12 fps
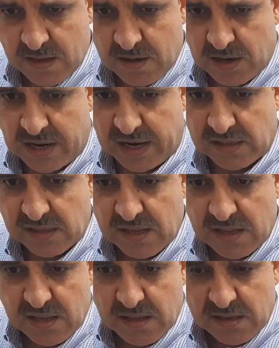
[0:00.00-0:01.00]
All right.
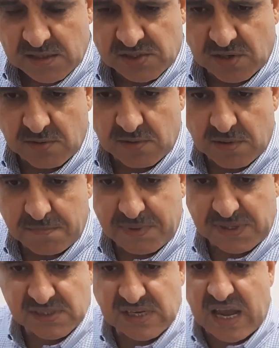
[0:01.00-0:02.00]
So
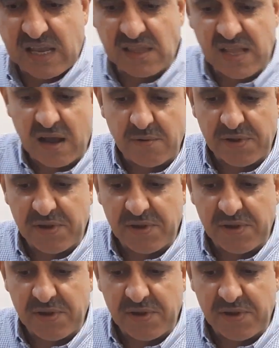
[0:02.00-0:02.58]
beside now,